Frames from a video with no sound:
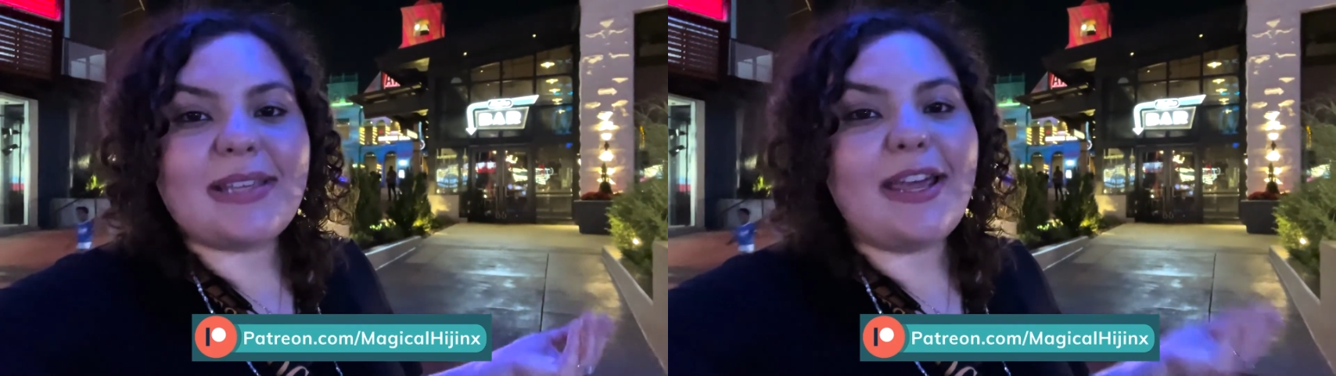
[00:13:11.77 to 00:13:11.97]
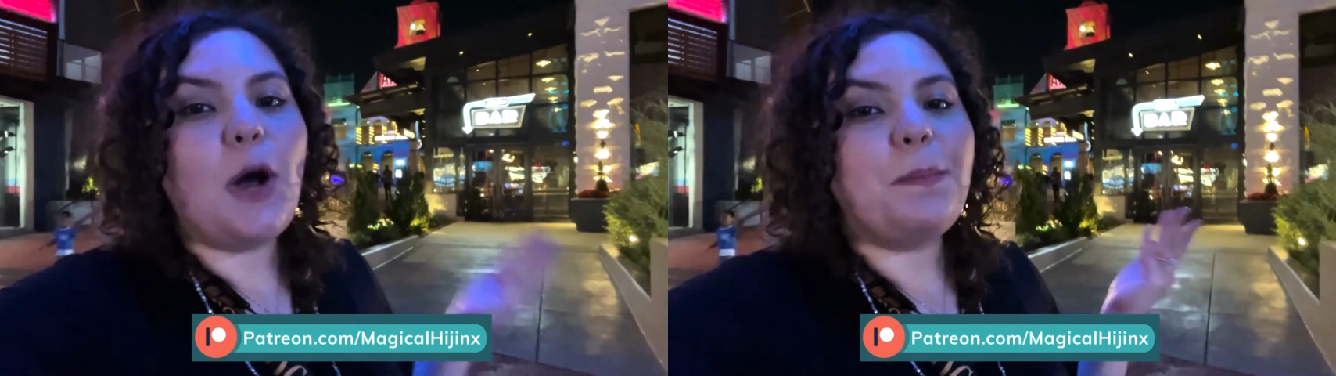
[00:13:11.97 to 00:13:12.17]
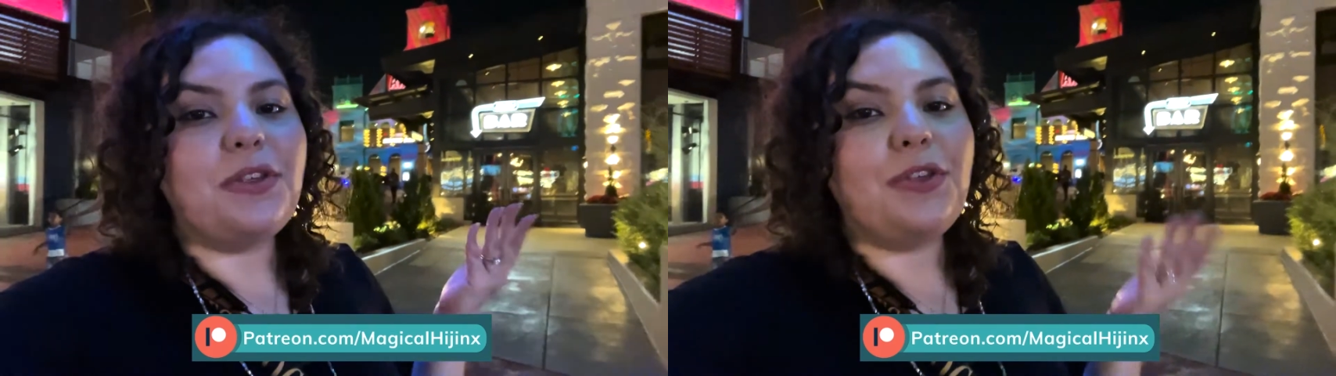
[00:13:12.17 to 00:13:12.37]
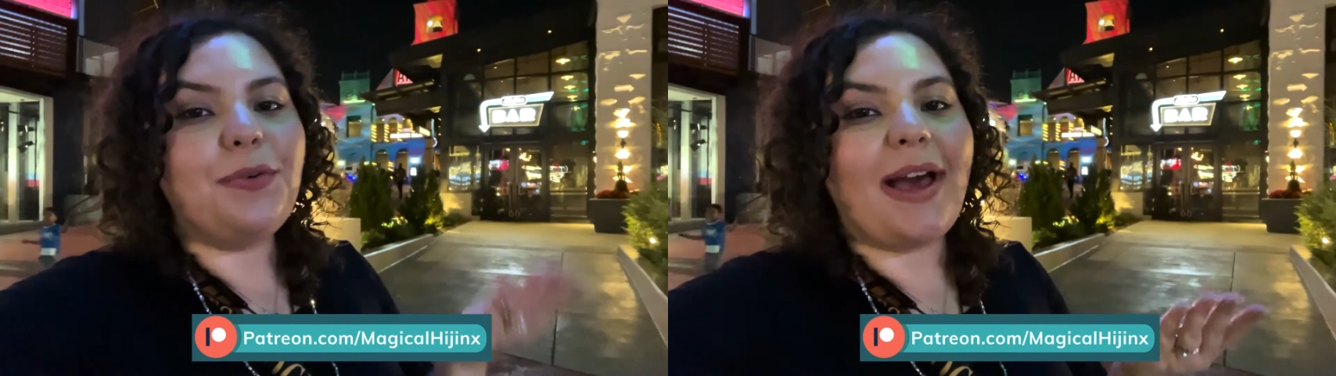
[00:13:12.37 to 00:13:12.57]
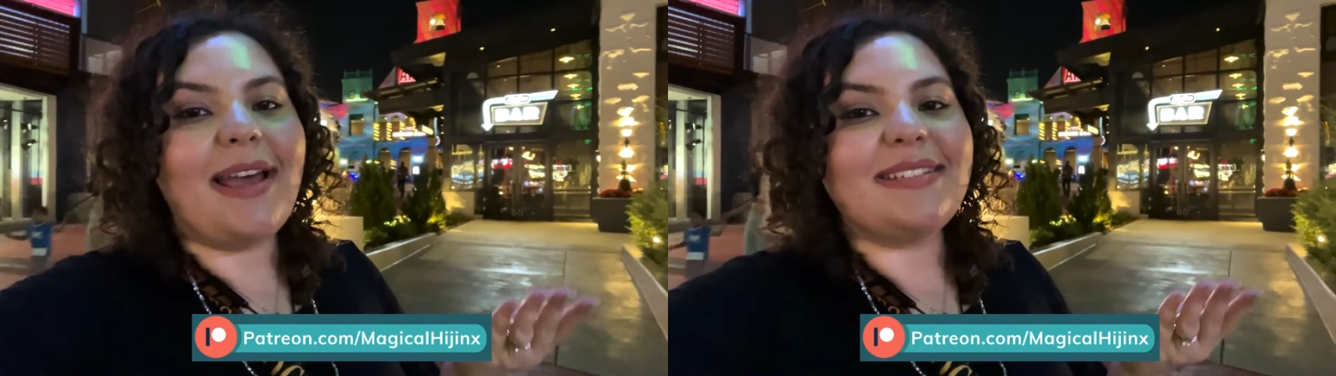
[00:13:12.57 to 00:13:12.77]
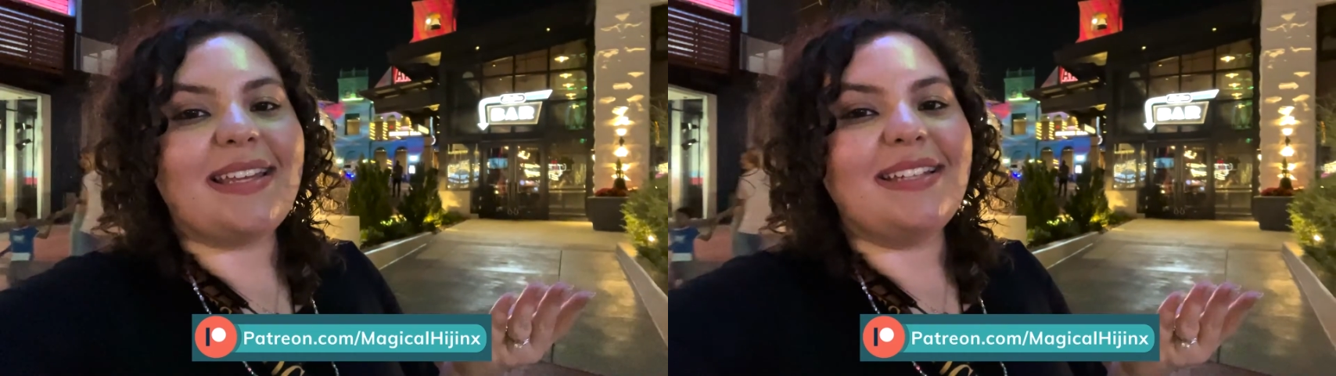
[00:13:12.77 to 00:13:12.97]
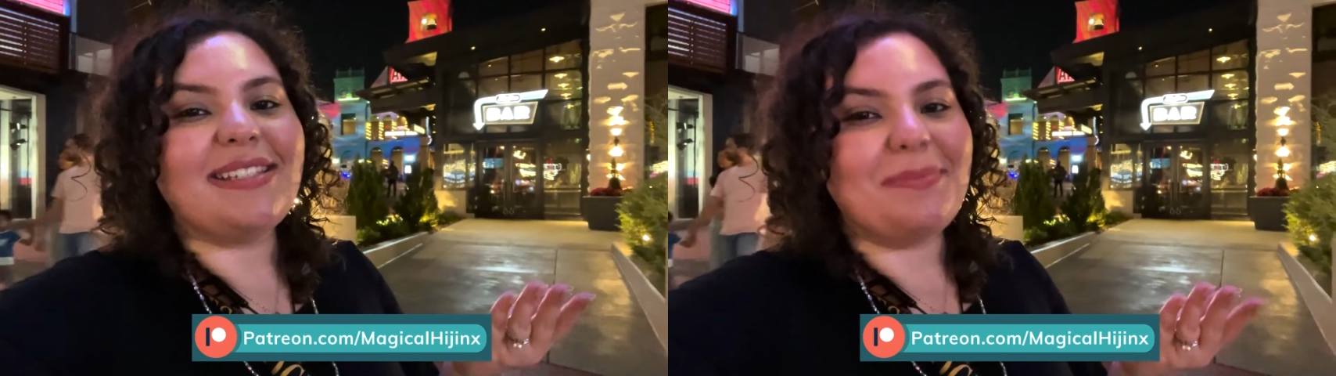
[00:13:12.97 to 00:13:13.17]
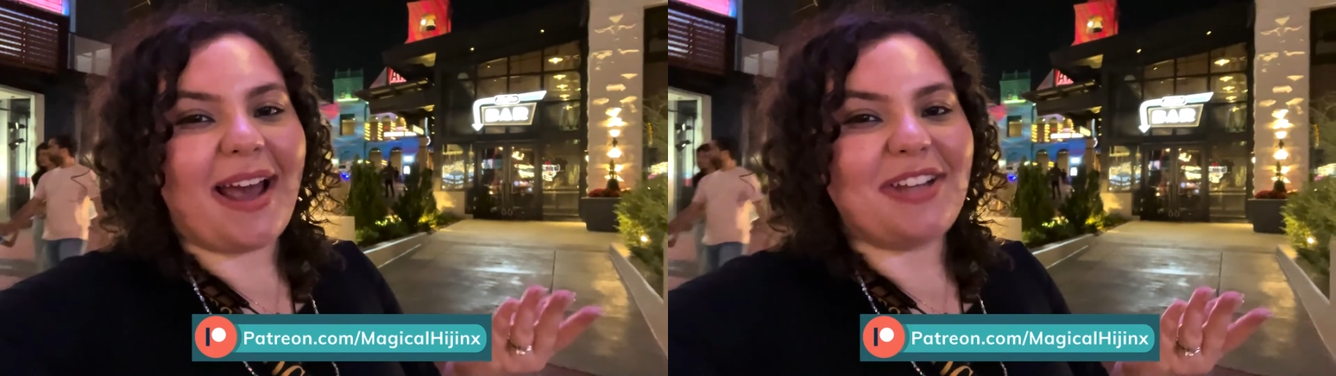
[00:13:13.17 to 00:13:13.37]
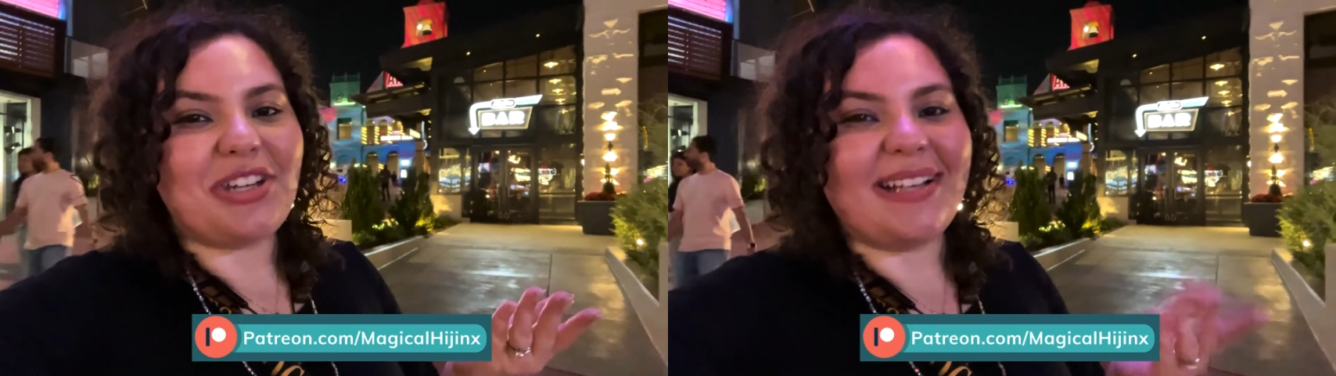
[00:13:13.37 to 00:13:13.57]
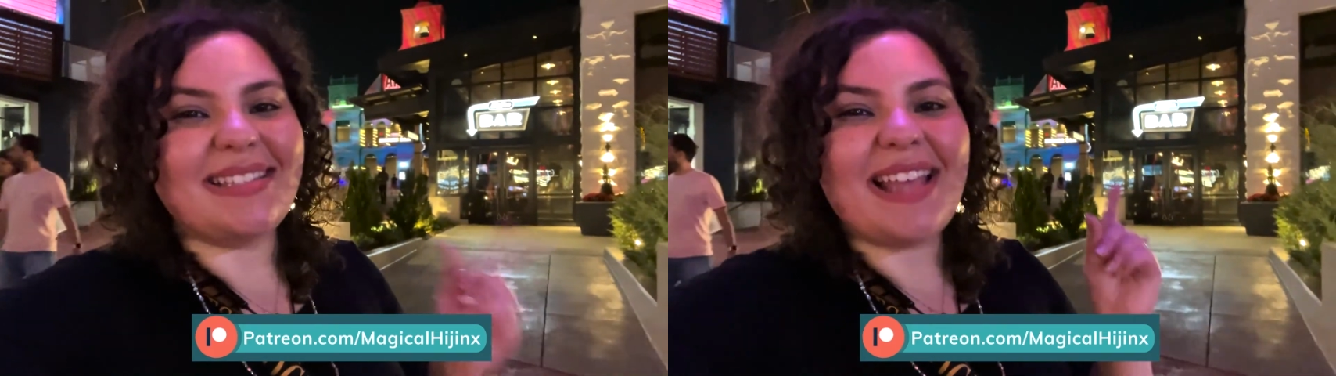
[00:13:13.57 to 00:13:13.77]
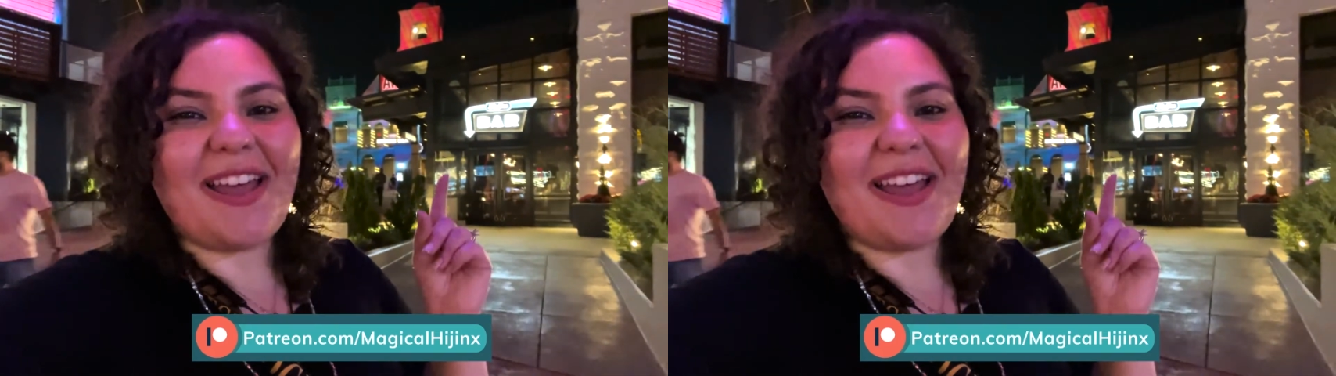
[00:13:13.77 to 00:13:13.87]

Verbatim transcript: I hope you guys get some hijinks